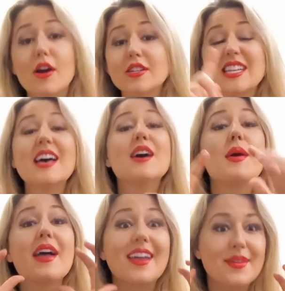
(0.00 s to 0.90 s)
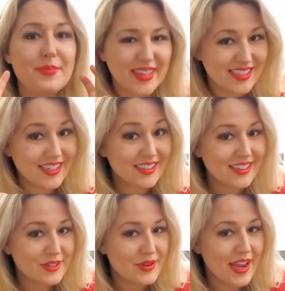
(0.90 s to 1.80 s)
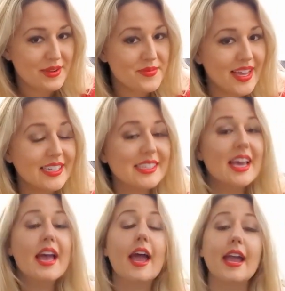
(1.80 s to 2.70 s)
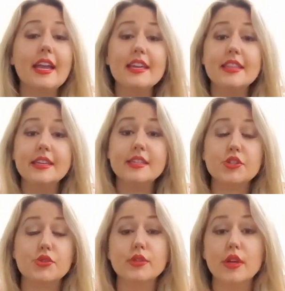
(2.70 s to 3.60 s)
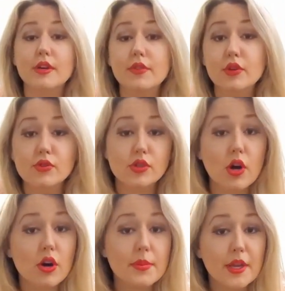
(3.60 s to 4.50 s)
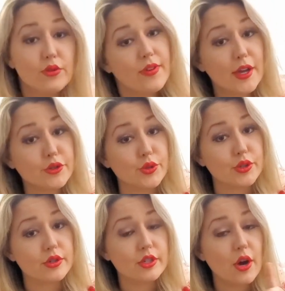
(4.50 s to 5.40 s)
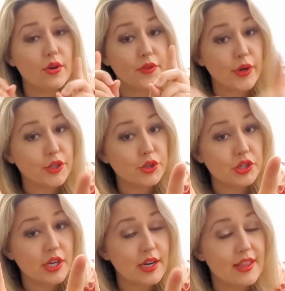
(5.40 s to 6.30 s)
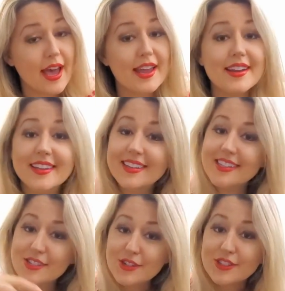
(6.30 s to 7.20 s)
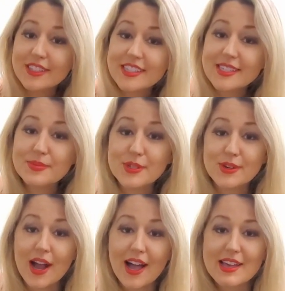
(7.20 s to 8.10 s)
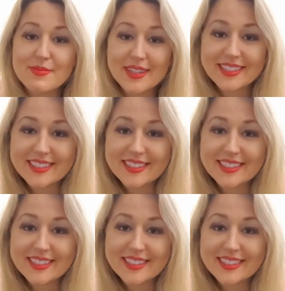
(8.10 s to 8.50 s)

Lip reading: cars, basically you name it, and the history of those car manufacturers. So if you're interested in that, certainly subscribe.